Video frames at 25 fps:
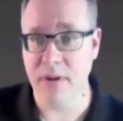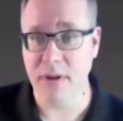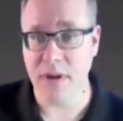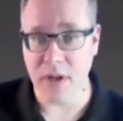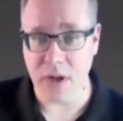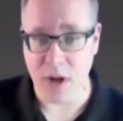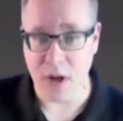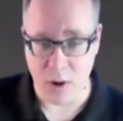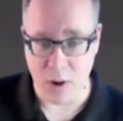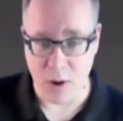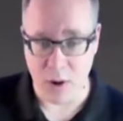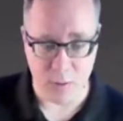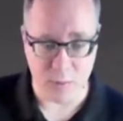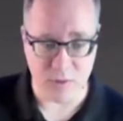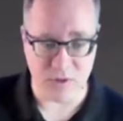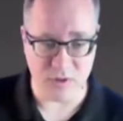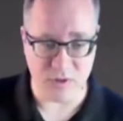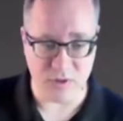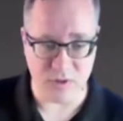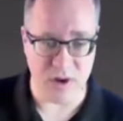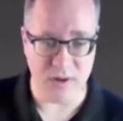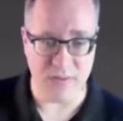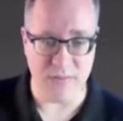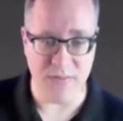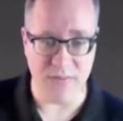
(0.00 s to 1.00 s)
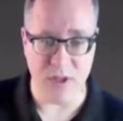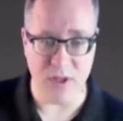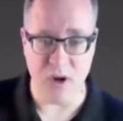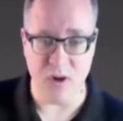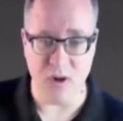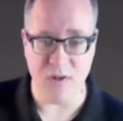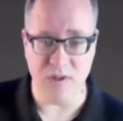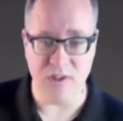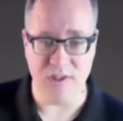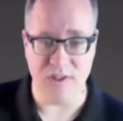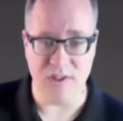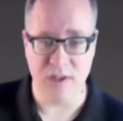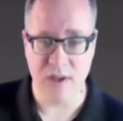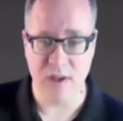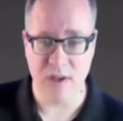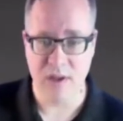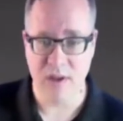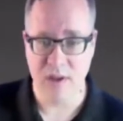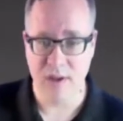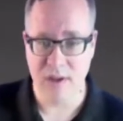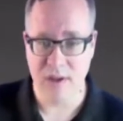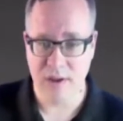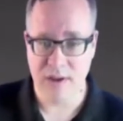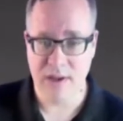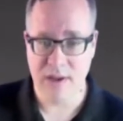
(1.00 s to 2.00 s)
You know, it was one of those
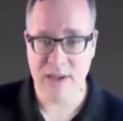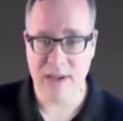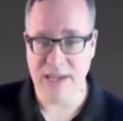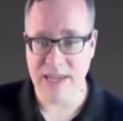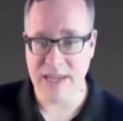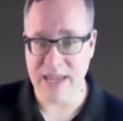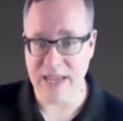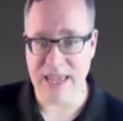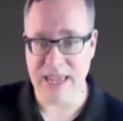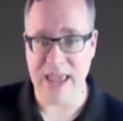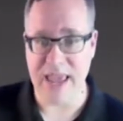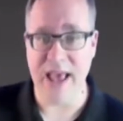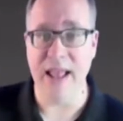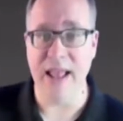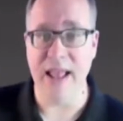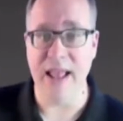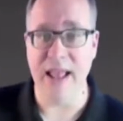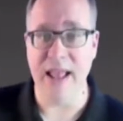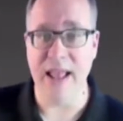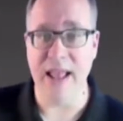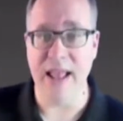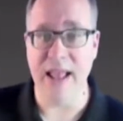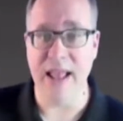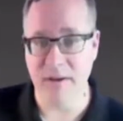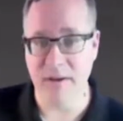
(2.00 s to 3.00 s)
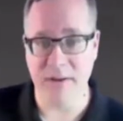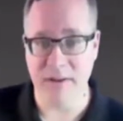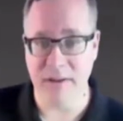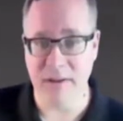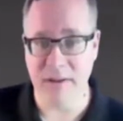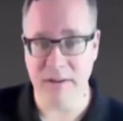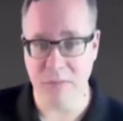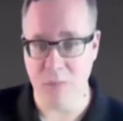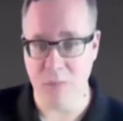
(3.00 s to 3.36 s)
get the hell out.